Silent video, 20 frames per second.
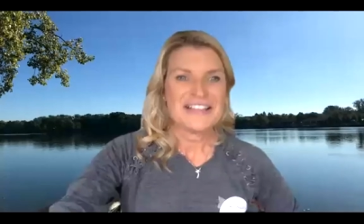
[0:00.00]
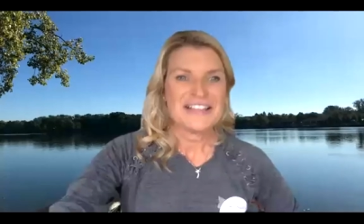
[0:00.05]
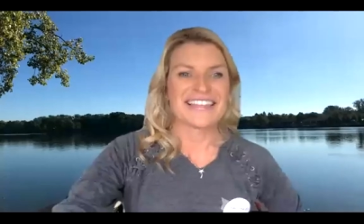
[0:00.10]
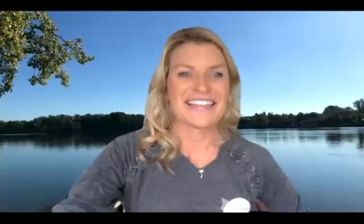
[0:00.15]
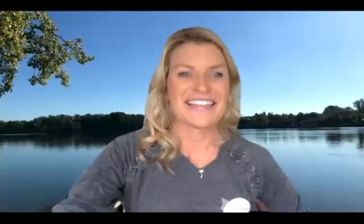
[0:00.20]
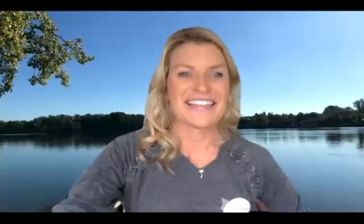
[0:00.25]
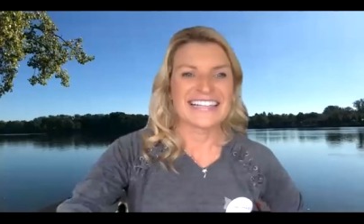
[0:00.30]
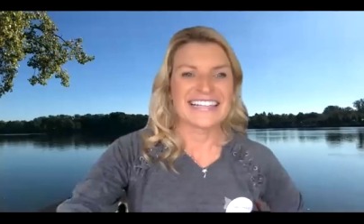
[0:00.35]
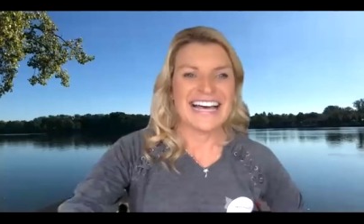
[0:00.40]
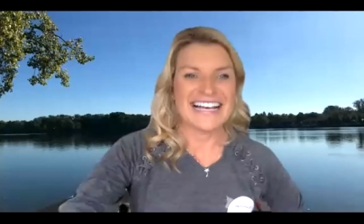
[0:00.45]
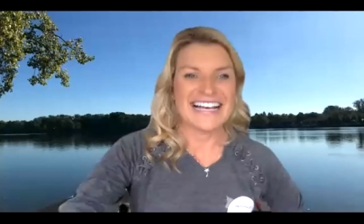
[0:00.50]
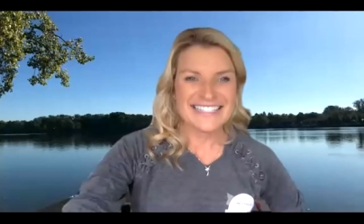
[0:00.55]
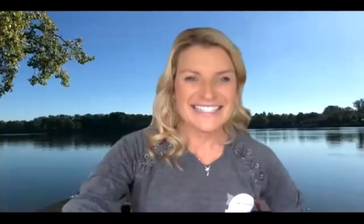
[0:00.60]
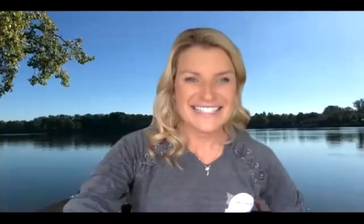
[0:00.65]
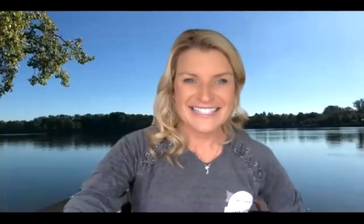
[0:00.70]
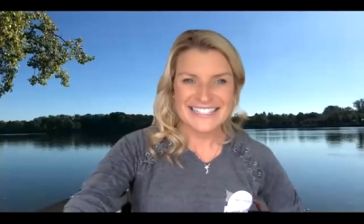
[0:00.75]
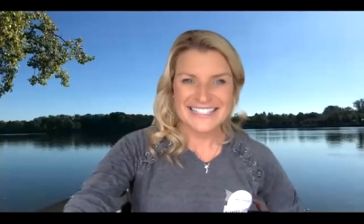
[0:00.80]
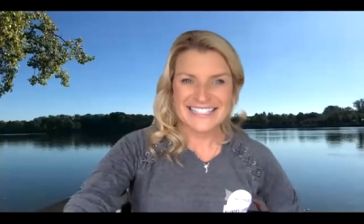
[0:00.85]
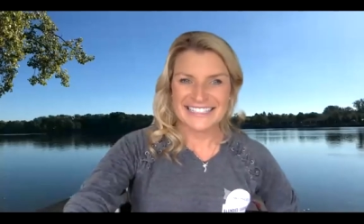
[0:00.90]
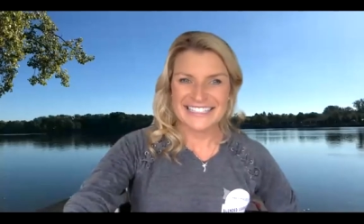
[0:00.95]
The last
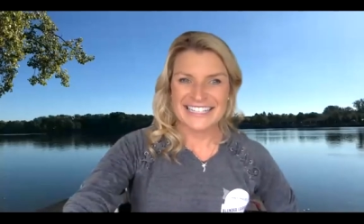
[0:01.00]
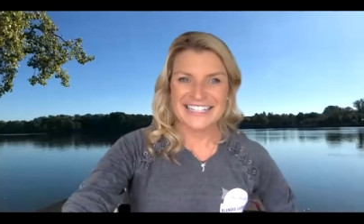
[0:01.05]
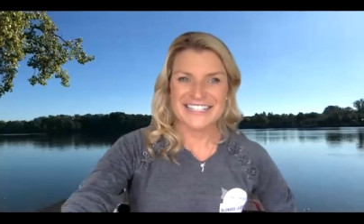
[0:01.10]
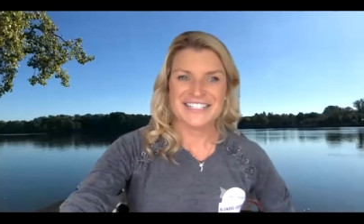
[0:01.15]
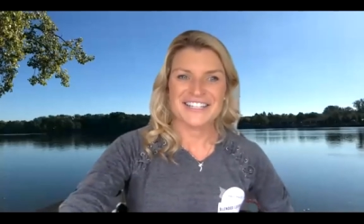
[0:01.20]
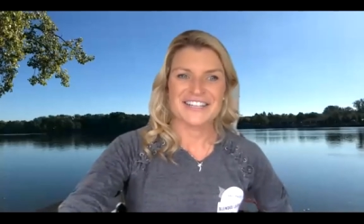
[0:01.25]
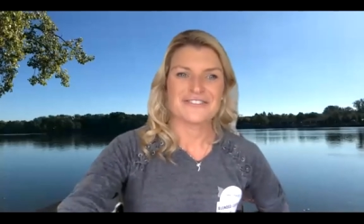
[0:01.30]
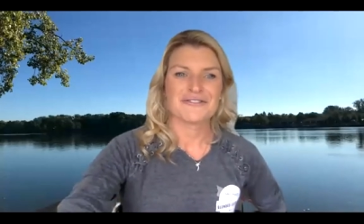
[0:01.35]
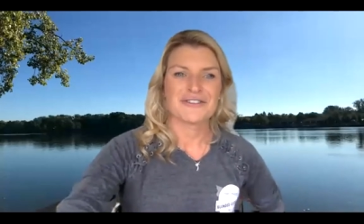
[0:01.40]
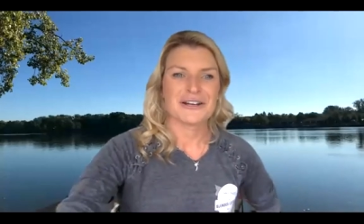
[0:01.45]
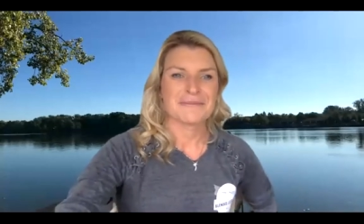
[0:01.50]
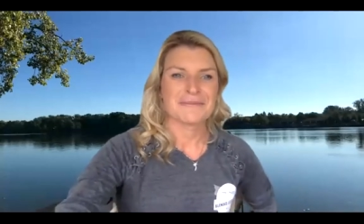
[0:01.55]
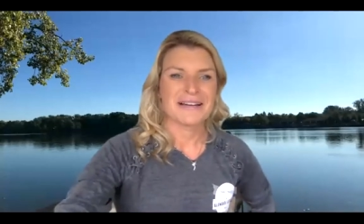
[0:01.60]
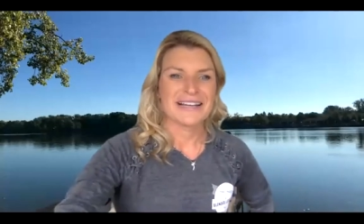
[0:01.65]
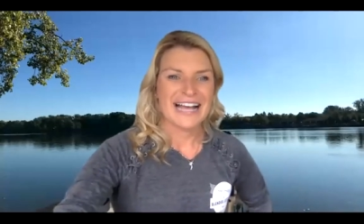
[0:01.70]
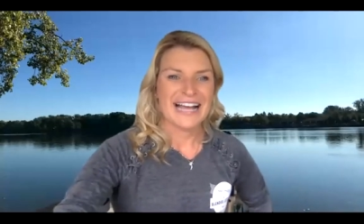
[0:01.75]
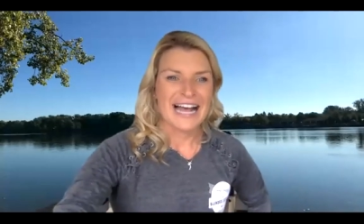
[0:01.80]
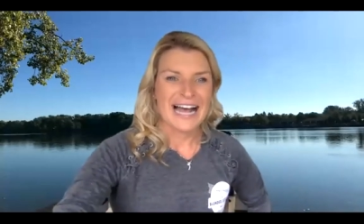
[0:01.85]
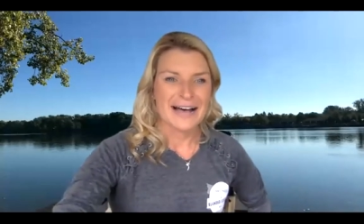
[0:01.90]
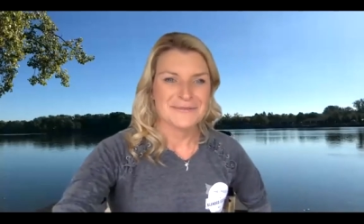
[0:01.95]
destination, one of my
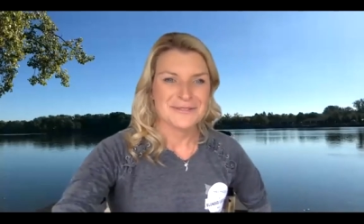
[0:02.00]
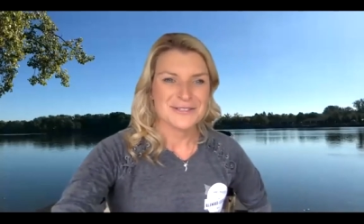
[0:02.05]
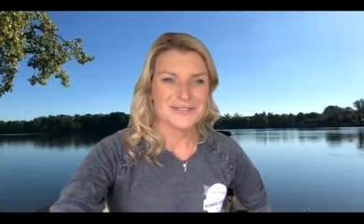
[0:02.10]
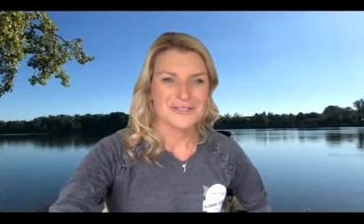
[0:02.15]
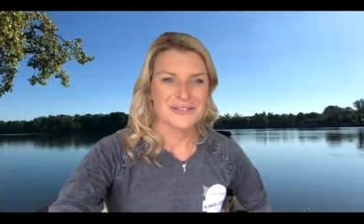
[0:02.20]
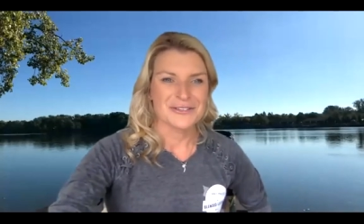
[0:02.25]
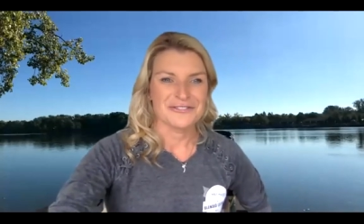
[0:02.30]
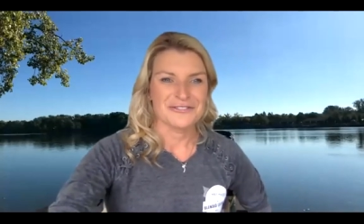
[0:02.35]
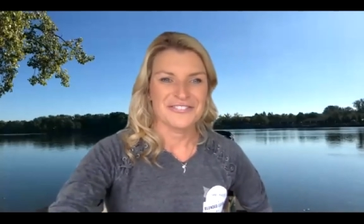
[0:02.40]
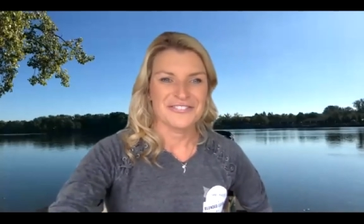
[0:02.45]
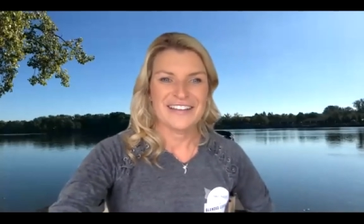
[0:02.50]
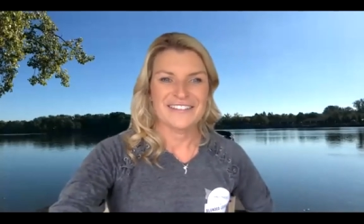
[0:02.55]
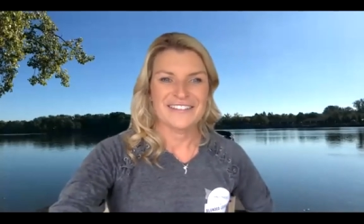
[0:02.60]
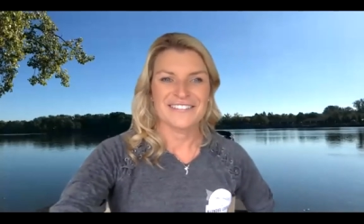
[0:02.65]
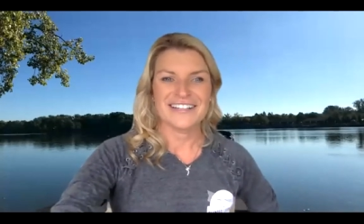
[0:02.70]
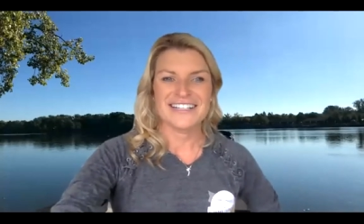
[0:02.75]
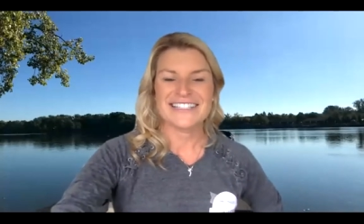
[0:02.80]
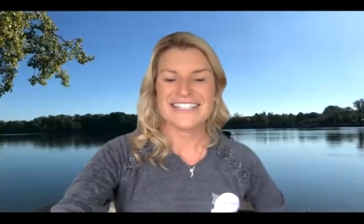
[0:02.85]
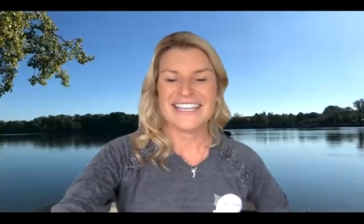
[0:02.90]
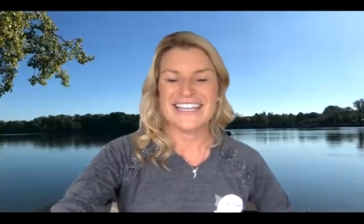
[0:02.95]
absolute
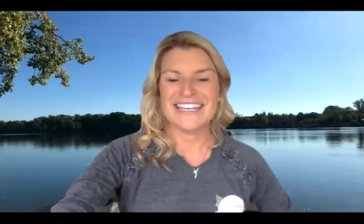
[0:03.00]
favorites,